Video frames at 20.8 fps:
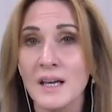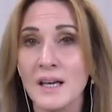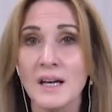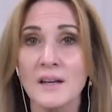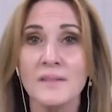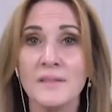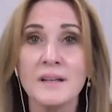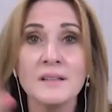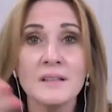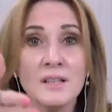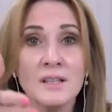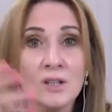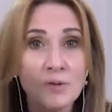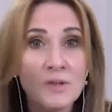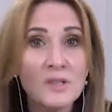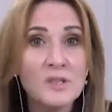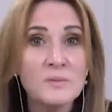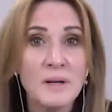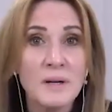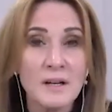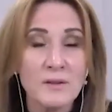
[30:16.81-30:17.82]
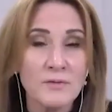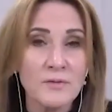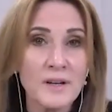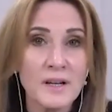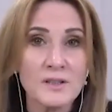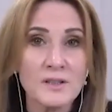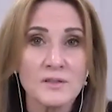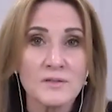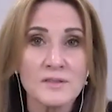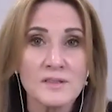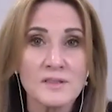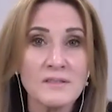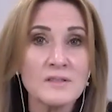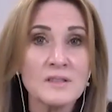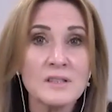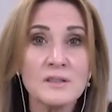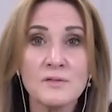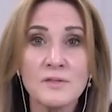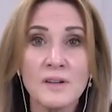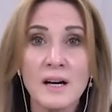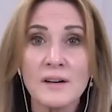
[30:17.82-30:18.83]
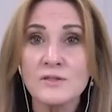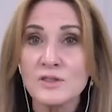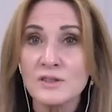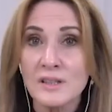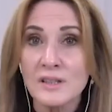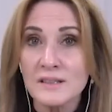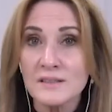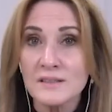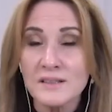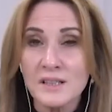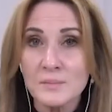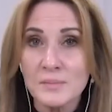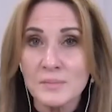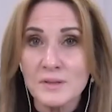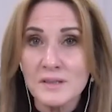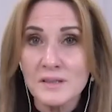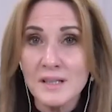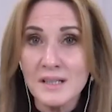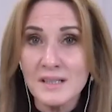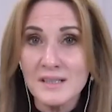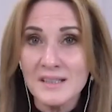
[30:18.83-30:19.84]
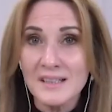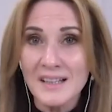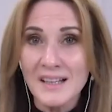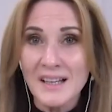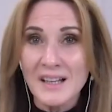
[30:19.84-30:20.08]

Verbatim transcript: And that increased by a factor of 75 to 98%.